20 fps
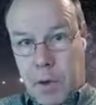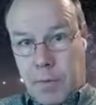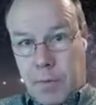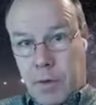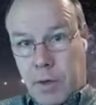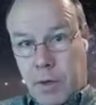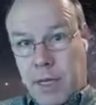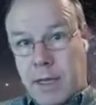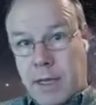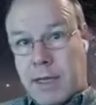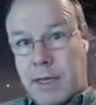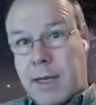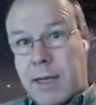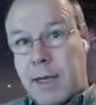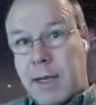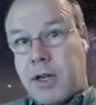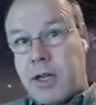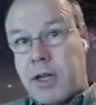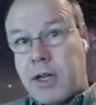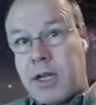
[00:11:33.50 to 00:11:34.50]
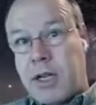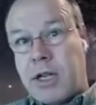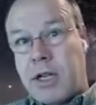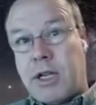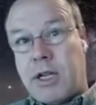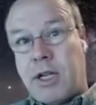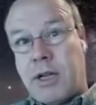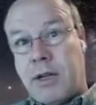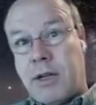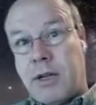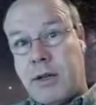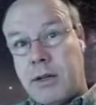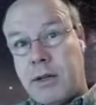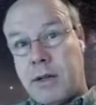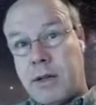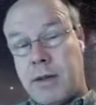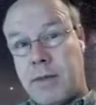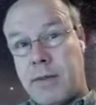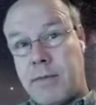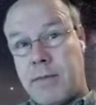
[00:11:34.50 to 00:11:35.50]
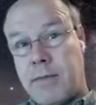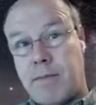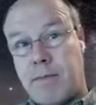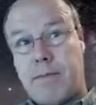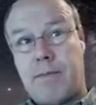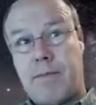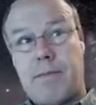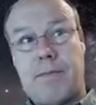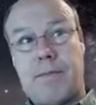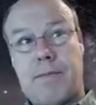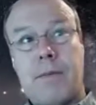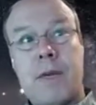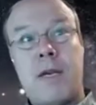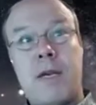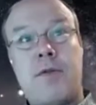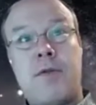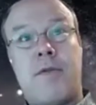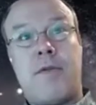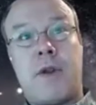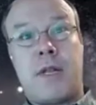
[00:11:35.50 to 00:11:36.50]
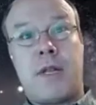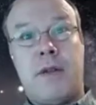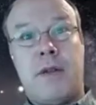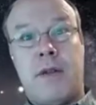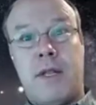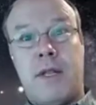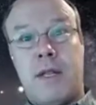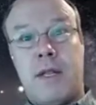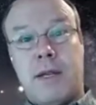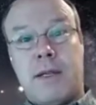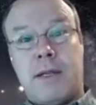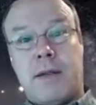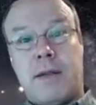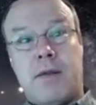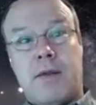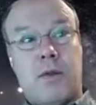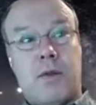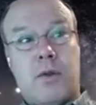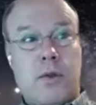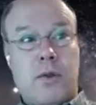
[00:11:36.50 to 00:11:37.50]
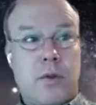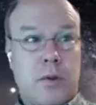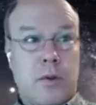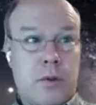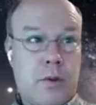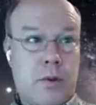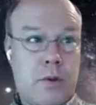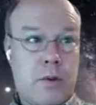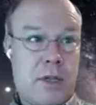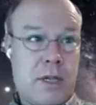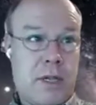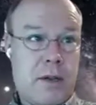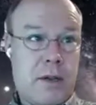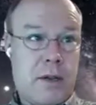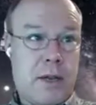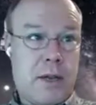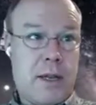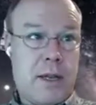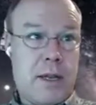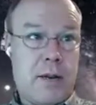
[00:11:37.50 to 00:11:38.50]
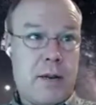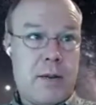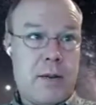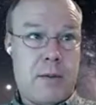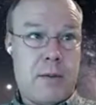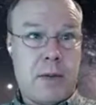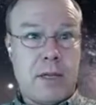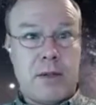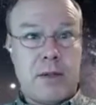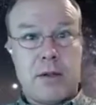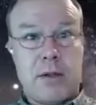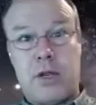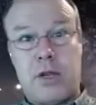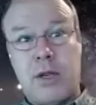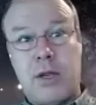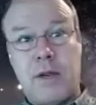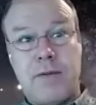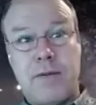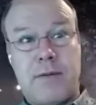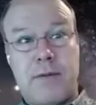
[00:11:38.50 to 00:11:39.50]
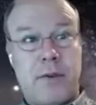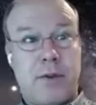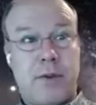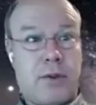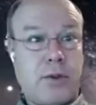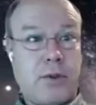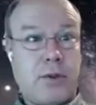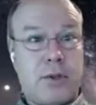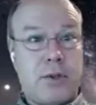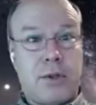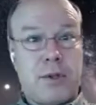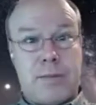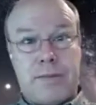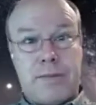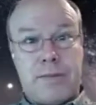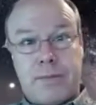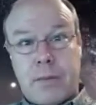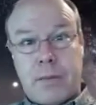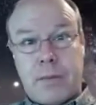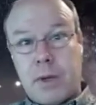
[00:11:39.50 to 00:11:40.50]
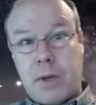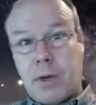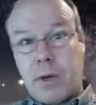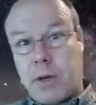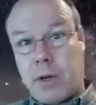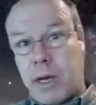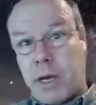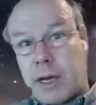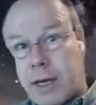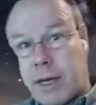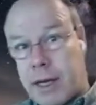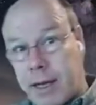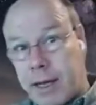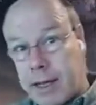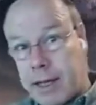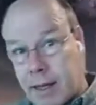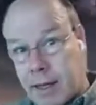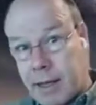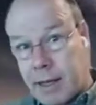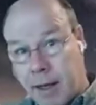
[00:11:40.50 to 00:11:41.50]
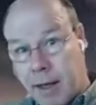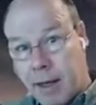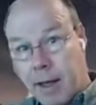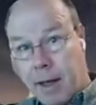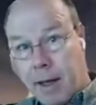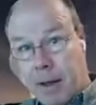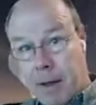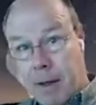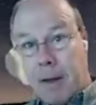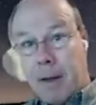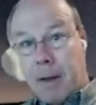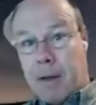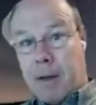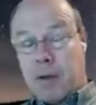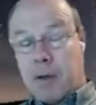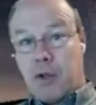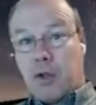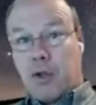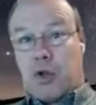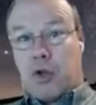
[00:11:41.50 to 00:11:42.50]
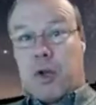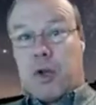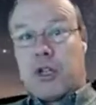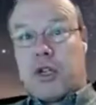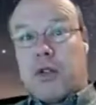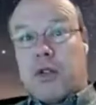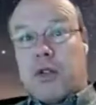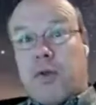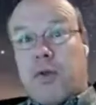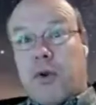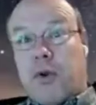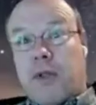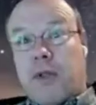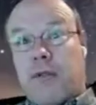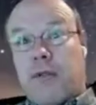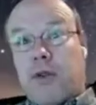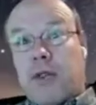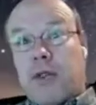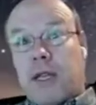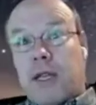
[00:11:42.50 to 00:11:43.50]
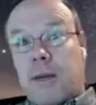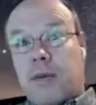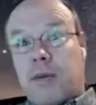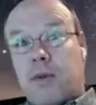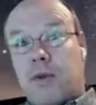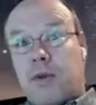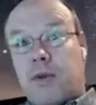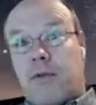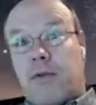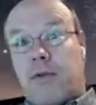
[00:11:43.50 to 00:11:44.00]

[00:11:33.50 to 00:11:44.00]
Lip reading: disk and a change in refractive index. So you see again here spectral shift versus analyte concentrations for different types of